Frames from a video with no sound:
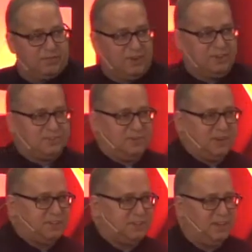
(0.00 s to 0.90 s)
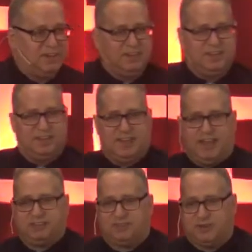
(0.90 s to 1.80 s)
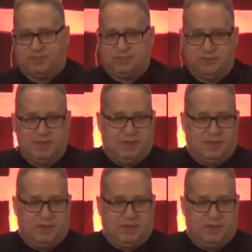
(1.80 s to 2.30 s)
First verse, last verse.